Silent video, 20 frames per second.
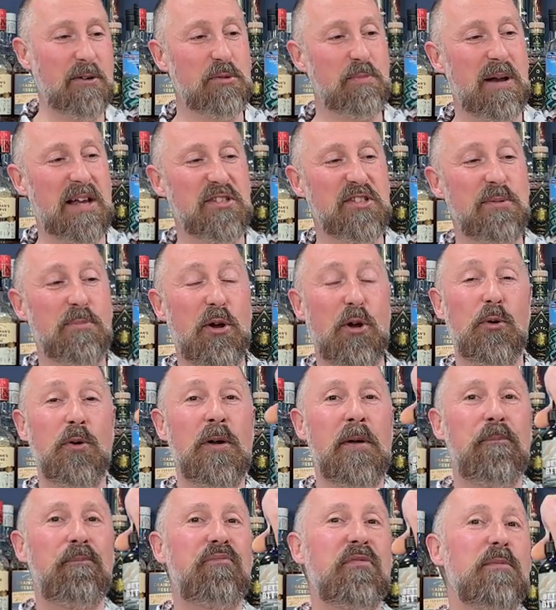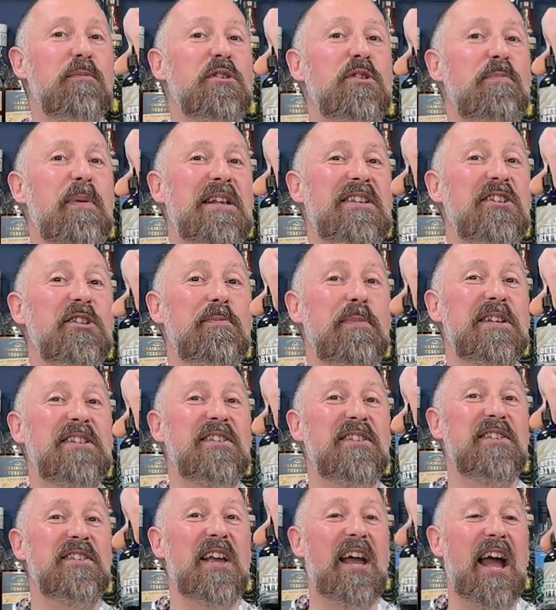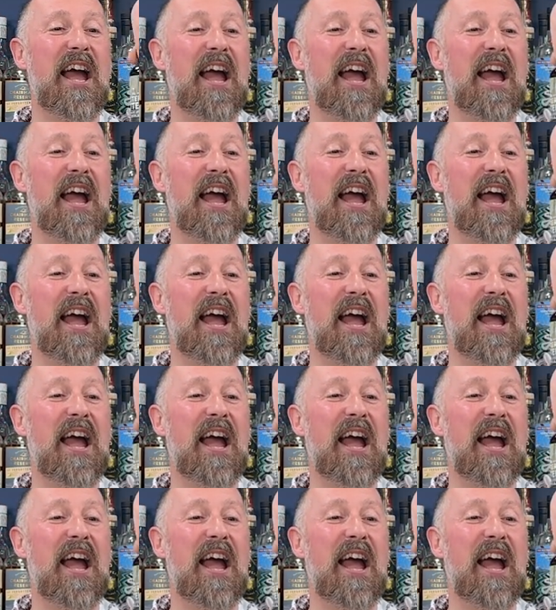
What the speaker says: was plastic bowl. Miss Betty's bitters,